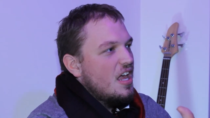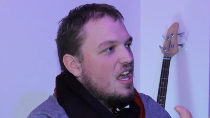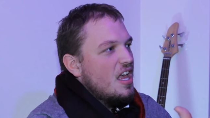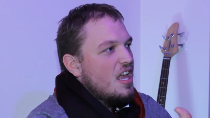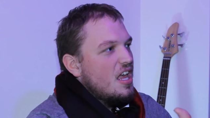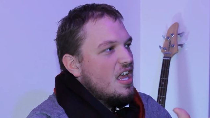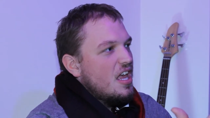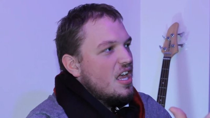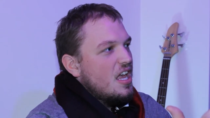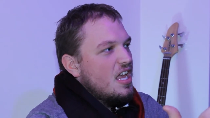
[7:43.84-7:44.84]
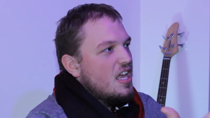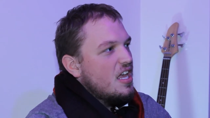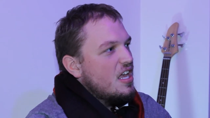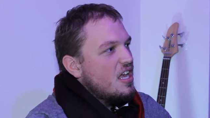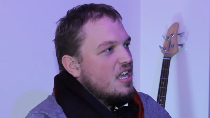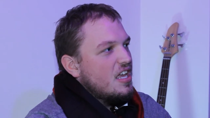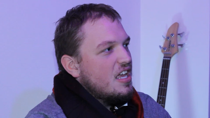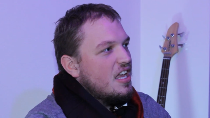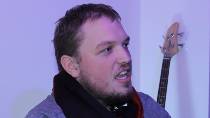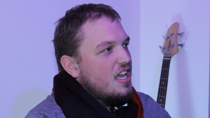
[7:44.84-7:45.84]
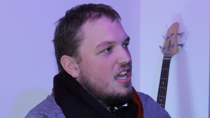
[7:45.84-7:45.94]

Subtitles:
No one is speaking in this clip.